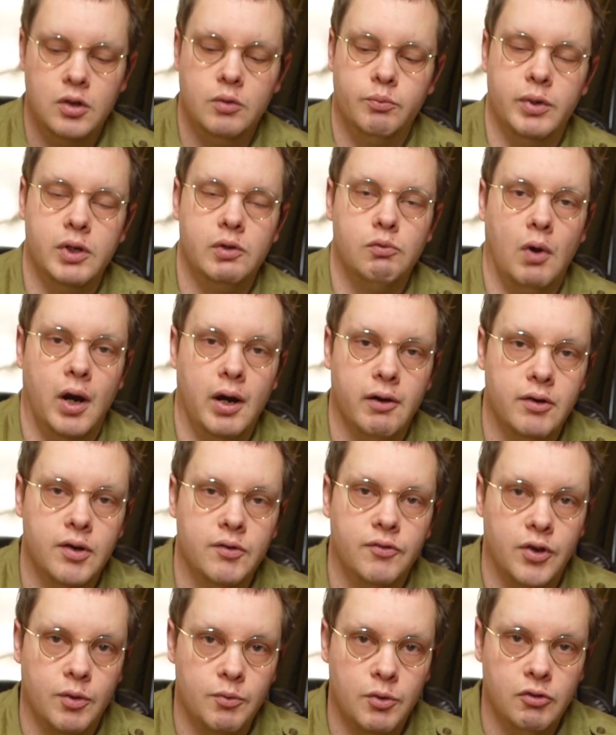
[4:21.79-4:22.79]
Be wary
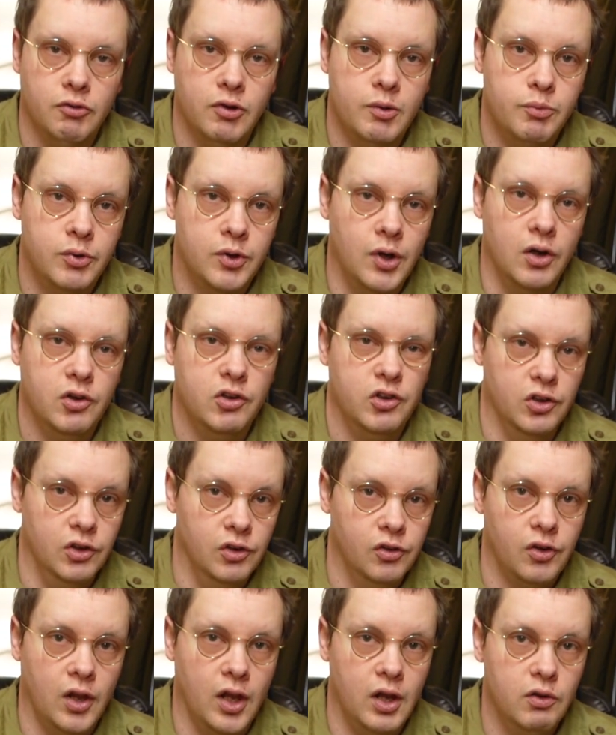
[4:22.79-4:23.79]
of some of the
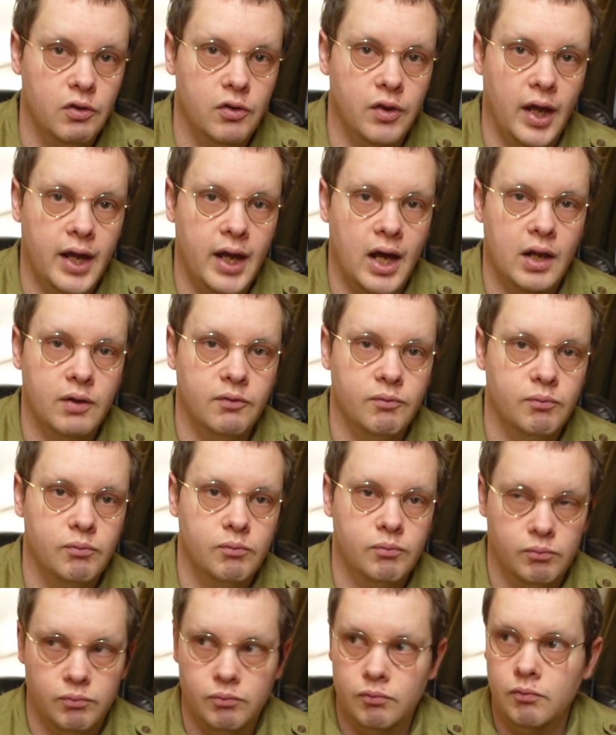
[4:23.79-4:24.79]
reproductions, though they aren't
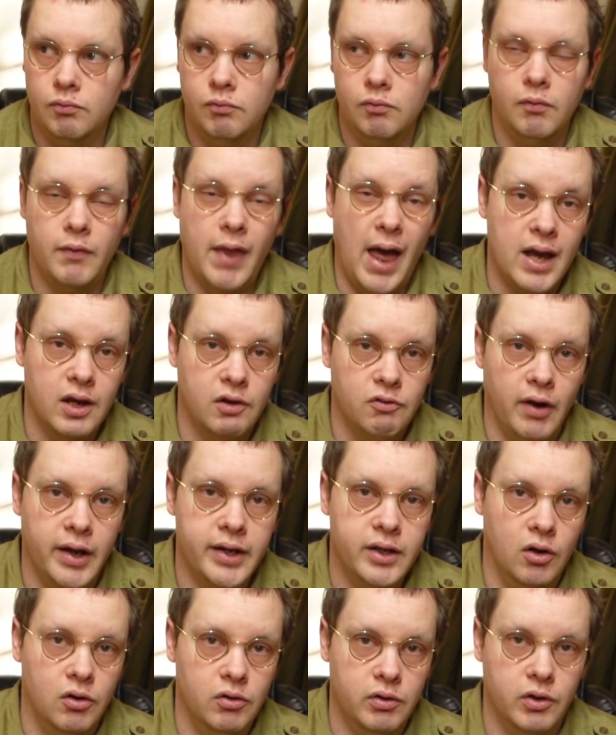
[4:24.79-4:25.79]
that
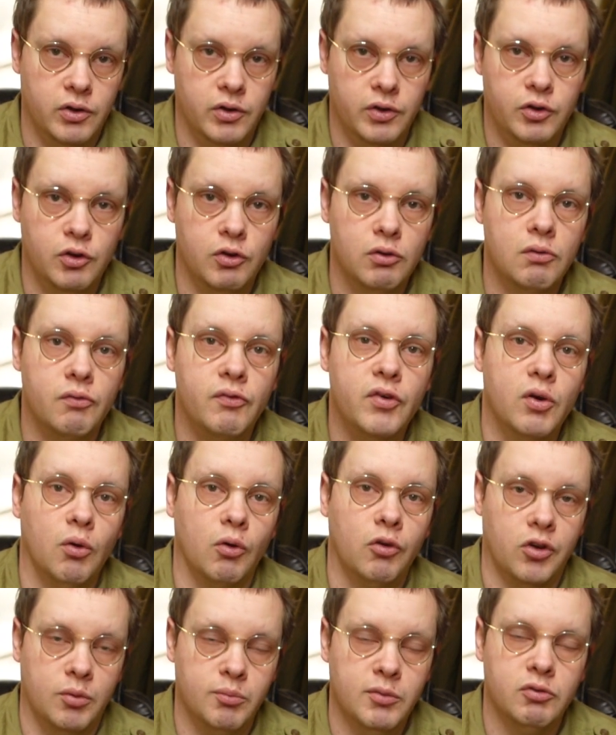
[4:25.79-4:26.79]
great. I'm going to do a review
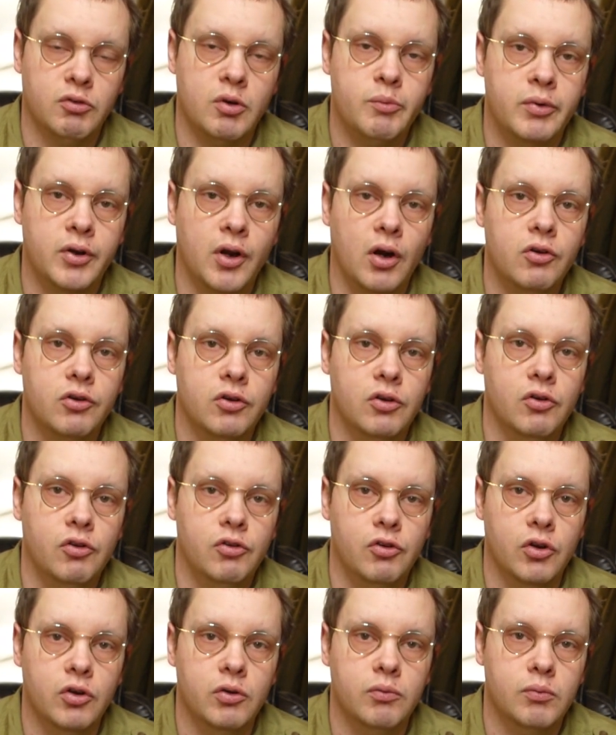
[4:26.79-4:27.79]
on some of the reproductions
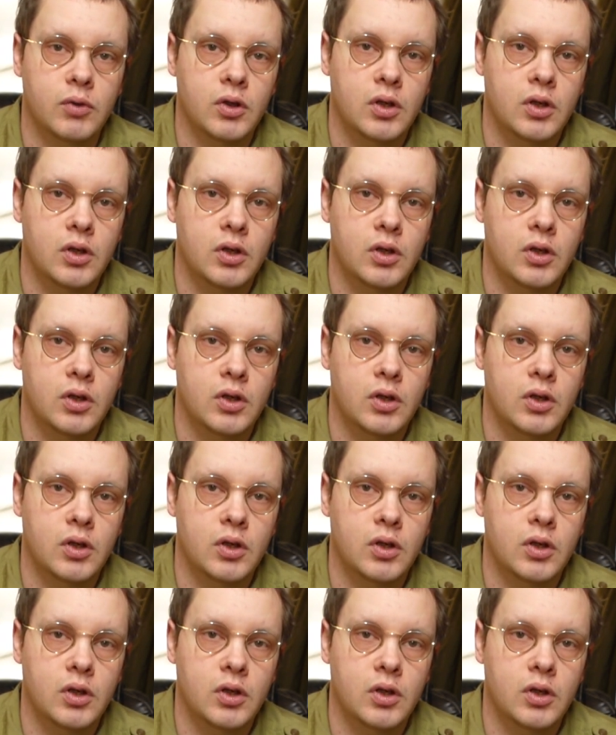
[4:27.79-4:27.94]
soon.